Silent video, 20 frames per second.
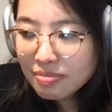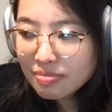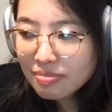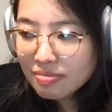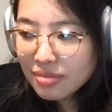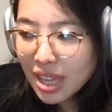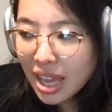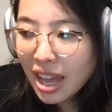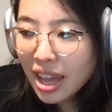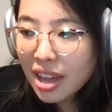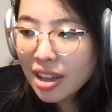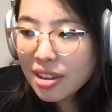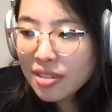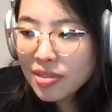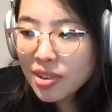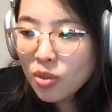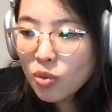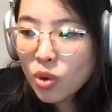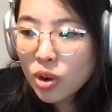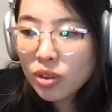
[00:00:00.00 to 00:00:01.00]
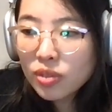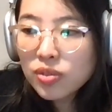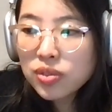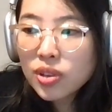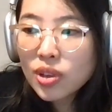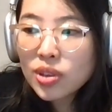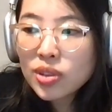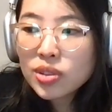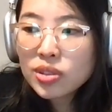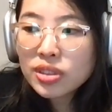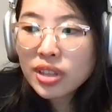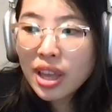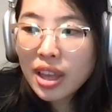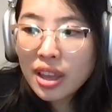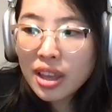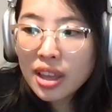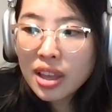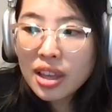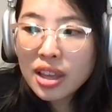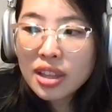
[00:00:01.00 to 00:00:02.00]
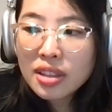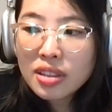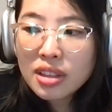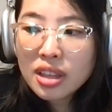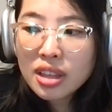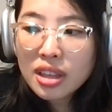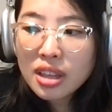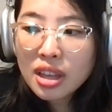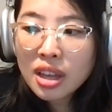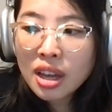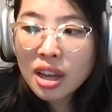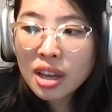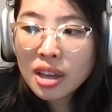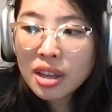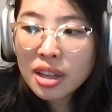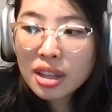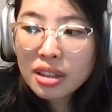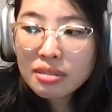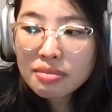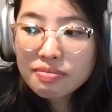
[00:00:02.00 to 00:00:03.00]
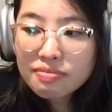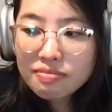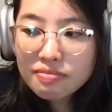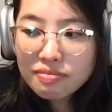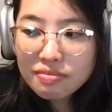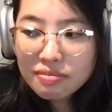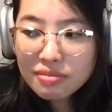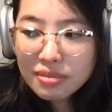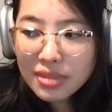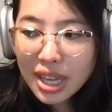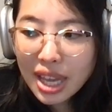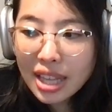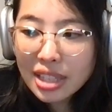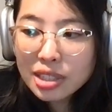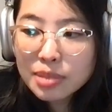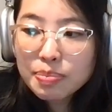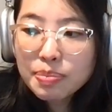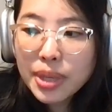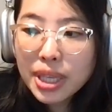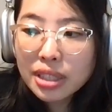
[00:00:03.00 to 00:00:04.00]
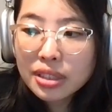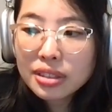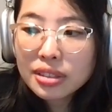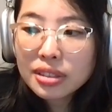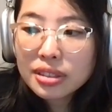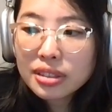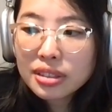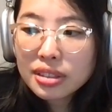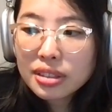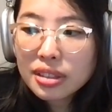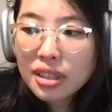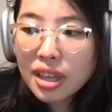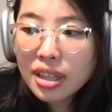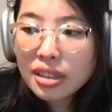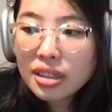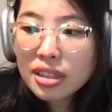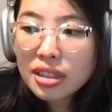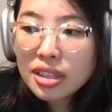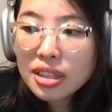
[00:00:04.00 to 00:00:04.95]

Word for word: have workflows and uh, aspects that